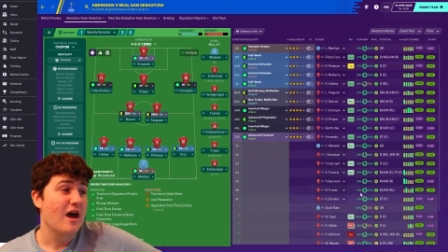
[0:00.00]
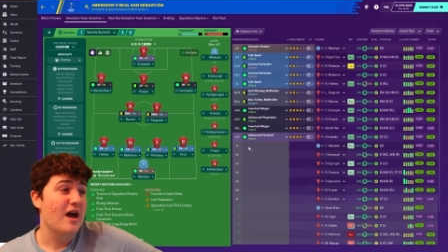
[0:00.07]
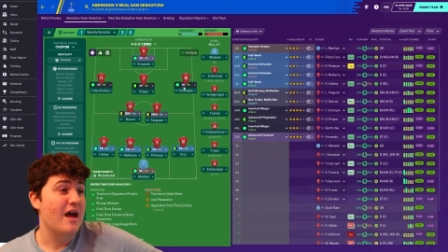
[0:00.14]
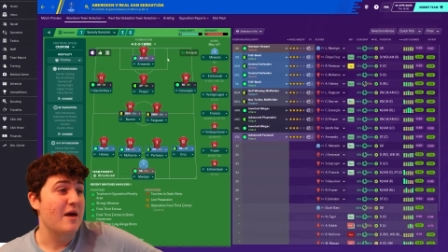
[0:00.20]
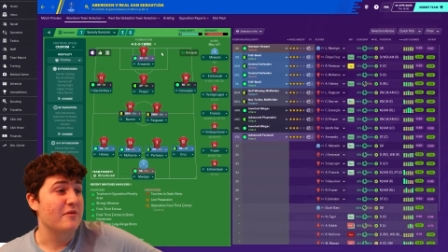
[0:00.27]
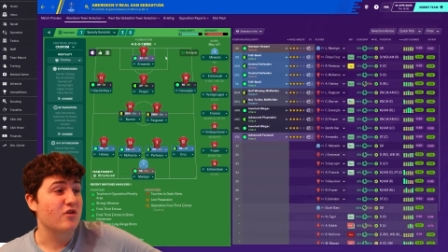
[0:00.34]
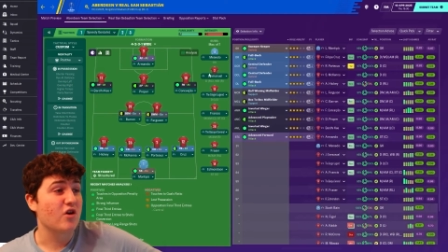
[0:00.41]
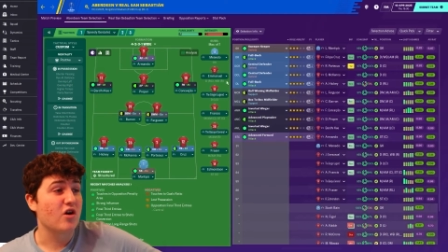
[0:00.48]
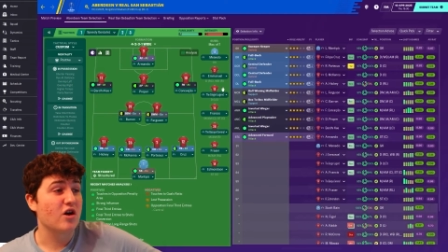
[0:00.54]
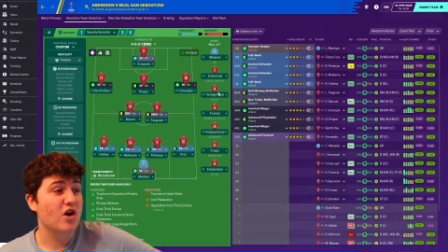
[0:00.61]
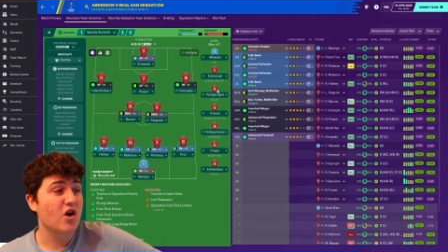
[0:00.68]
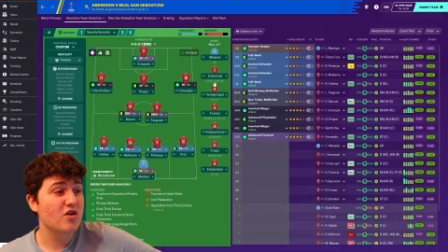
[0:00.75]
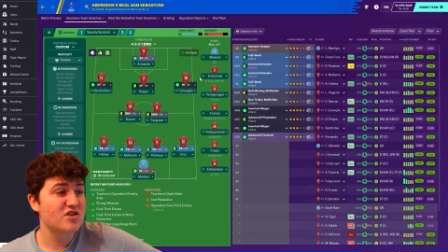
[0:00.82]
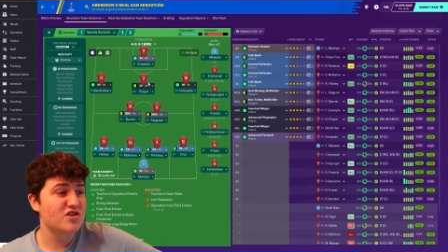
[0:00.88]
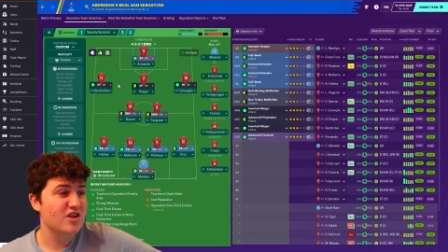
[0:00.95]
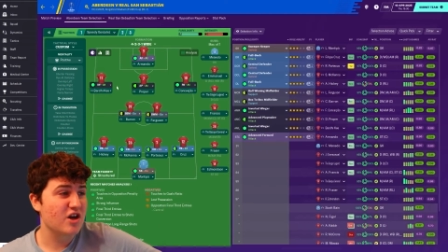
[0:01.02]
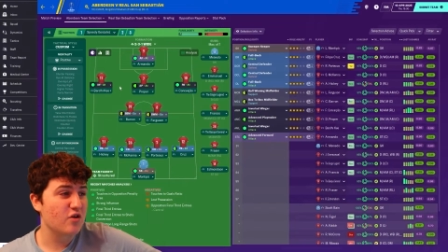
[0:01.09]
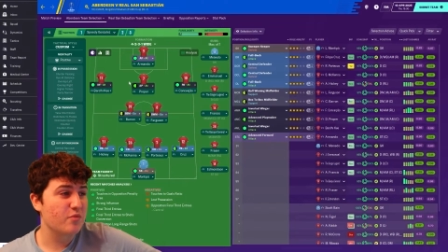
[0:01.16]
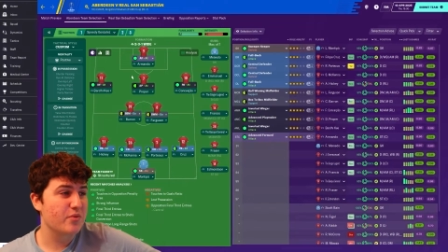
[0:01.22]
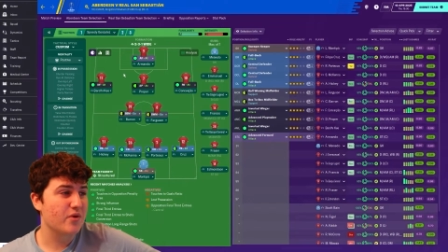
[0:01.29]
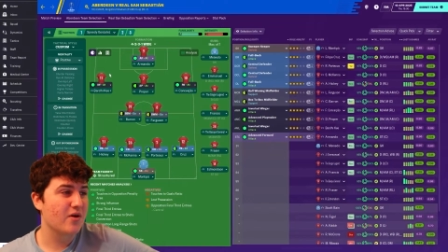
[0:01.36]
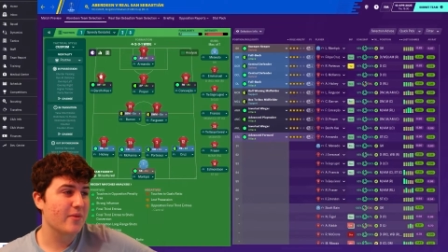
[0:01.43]
Uh, we've got
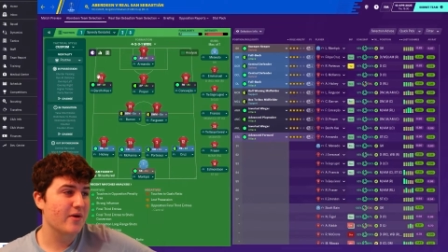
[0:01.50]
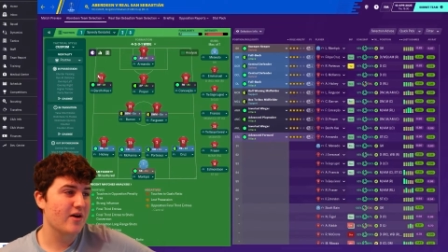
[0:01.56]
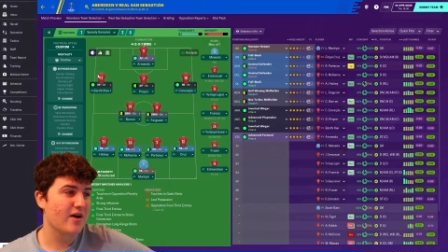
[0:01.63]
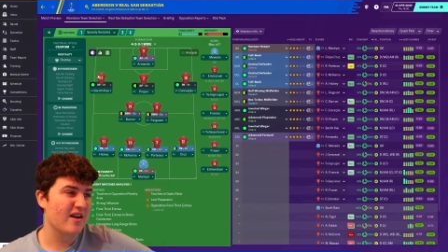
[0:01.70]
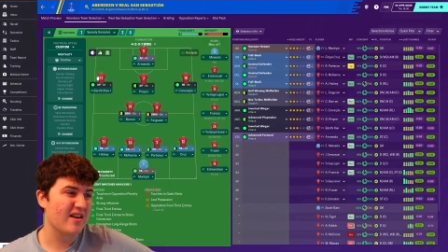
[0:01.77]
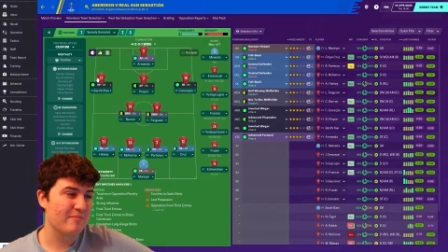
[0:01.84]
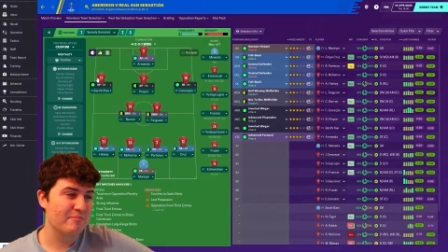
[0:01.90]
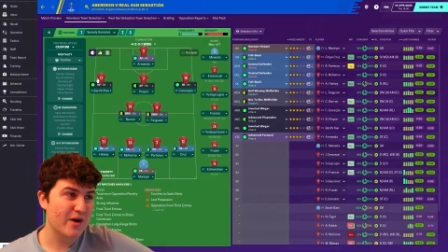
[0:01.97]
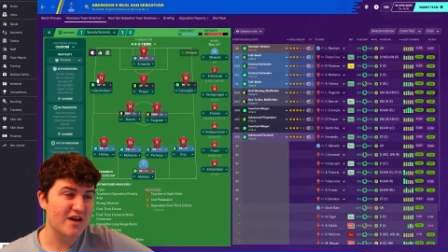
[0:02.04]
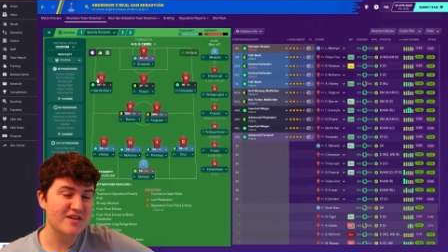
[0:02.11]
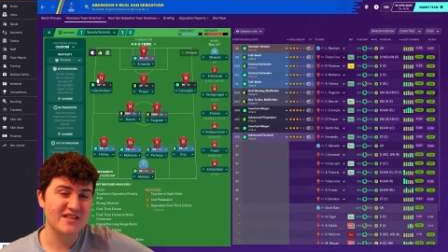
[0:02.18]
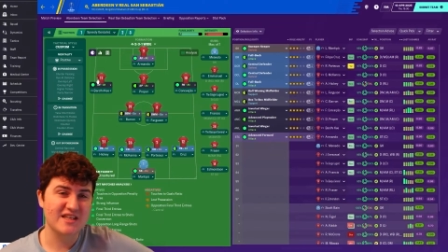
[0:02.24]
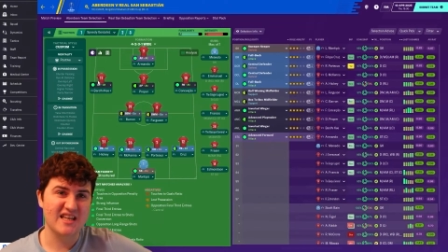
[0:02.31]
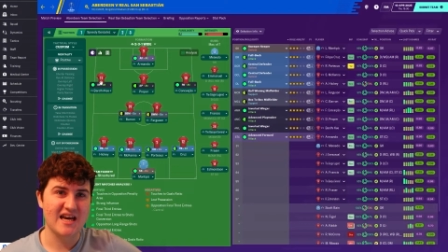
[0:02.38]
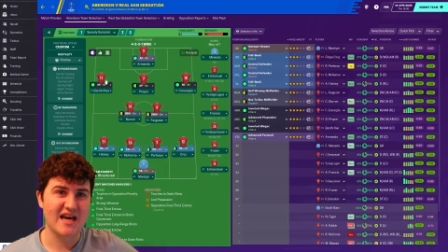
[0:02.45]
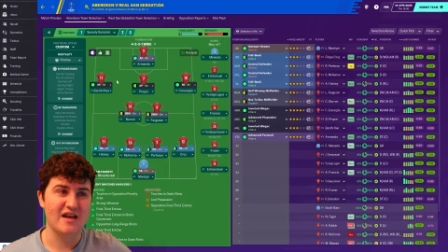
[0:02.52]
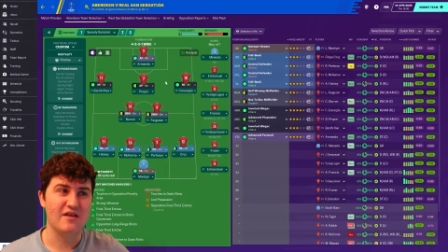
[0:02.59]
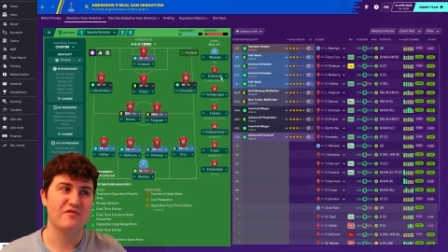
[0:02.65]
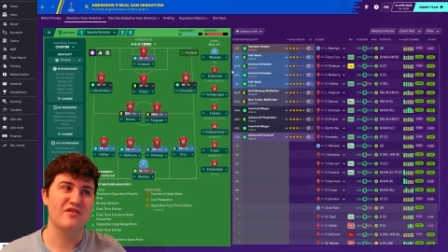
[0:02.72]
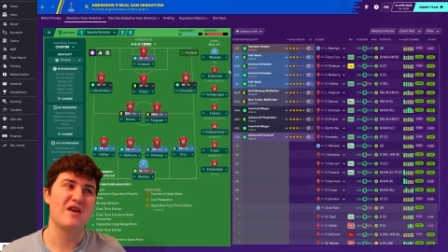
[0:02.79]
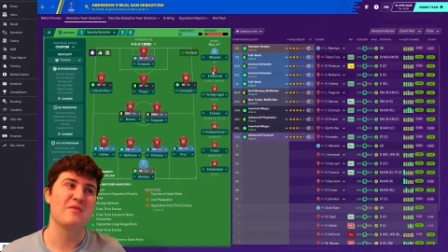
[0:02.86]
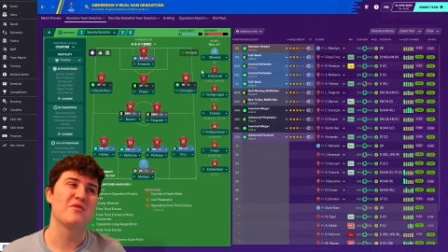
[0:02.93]
Conceição proper and Bardiki ahead
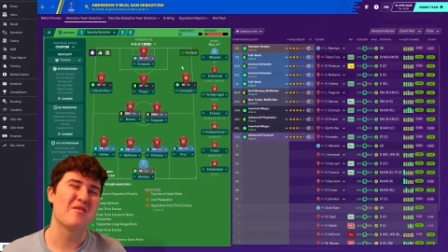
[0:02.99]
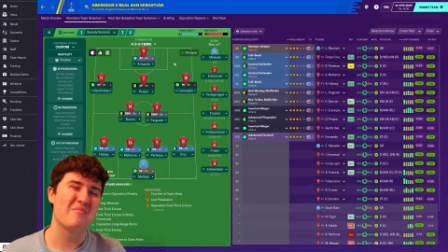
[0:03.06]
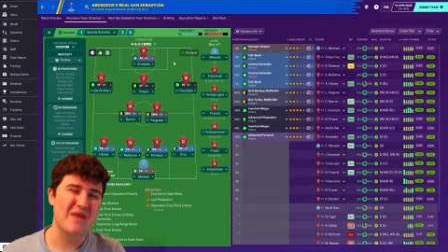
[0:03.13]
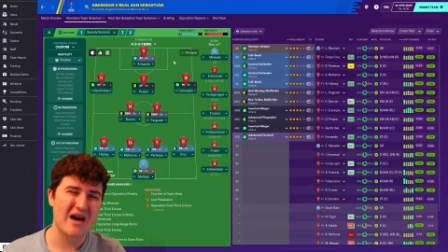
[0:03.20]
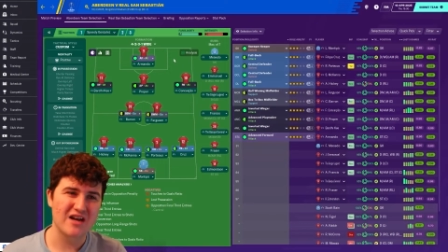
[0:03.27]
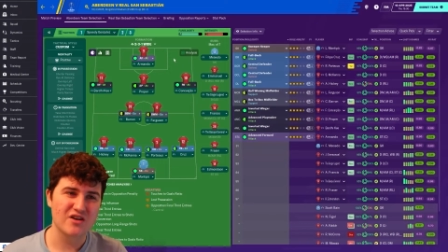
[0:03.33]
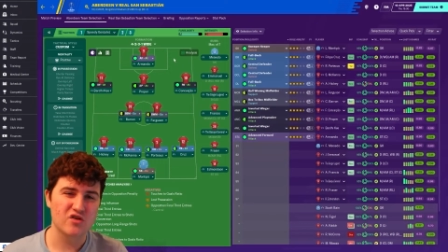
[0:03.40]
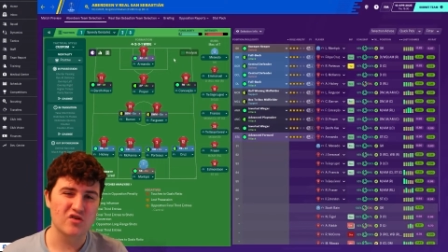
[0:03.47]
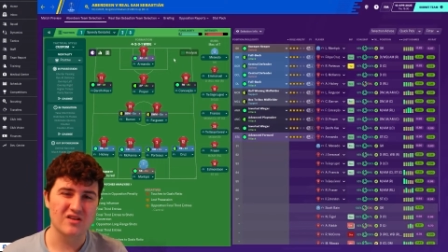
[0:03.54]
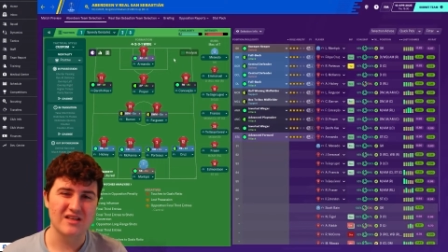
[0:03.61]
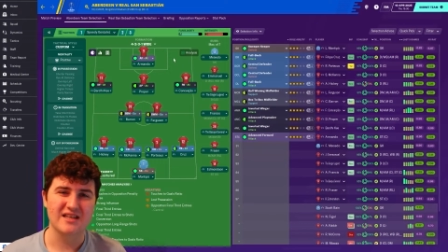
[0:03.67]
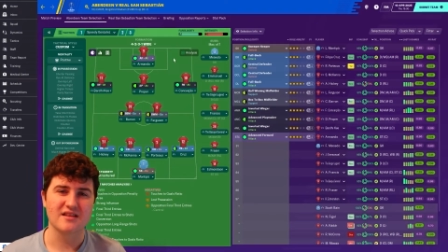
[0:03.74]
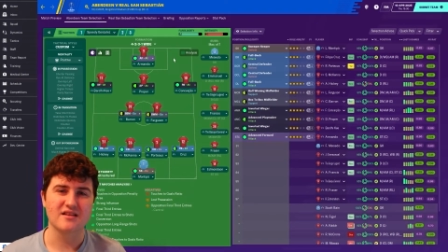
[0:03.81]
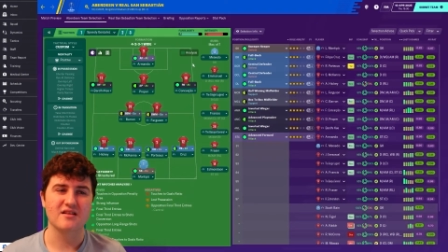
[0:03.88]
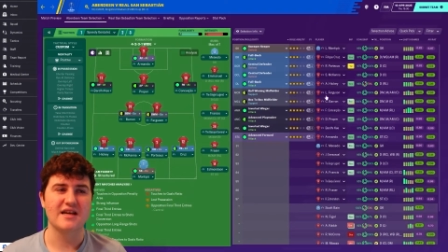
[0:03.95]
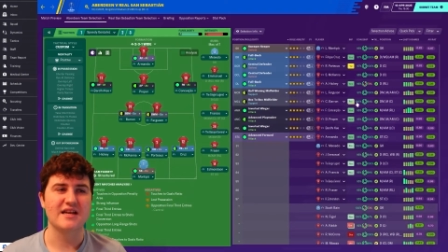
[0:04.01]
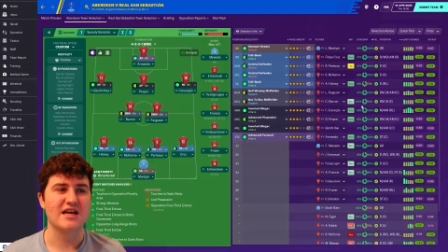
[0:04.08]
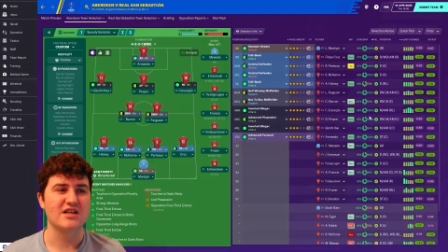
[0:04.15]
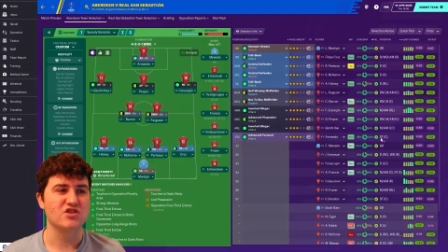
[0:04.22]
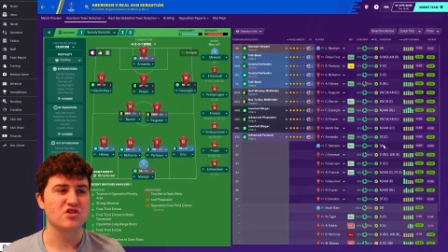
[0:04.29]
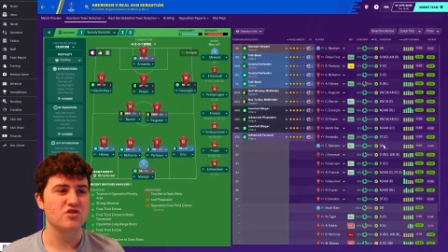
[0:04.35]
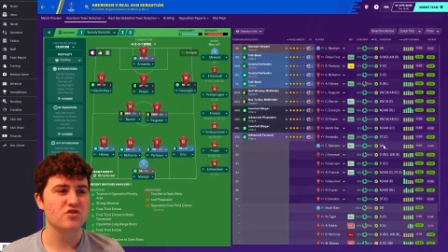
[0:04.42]
of them with Armando leading the line
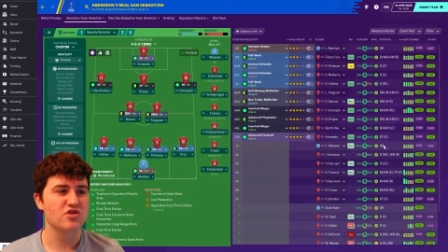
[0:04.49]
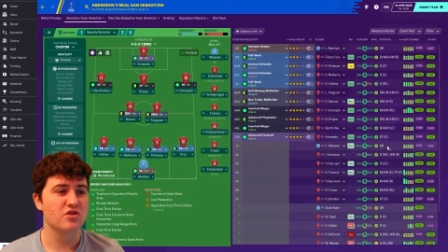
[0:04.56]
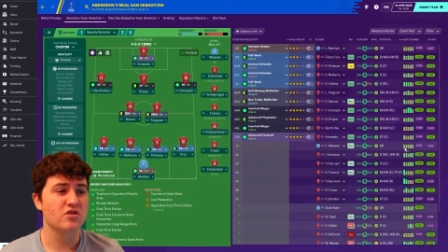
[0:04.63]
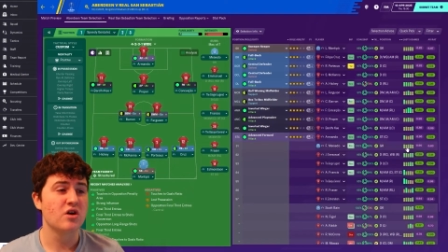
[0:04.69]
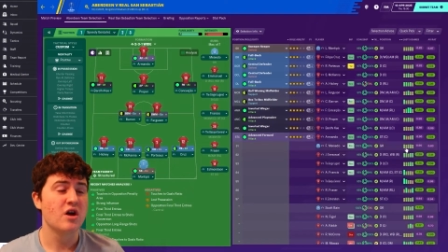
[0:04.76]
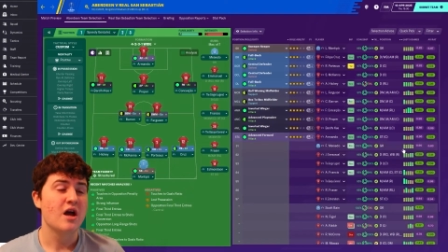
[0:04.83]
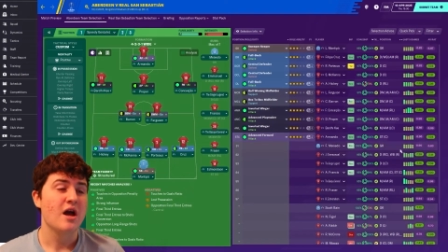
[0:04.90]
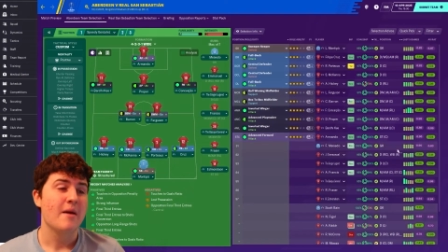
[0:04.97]
as usual.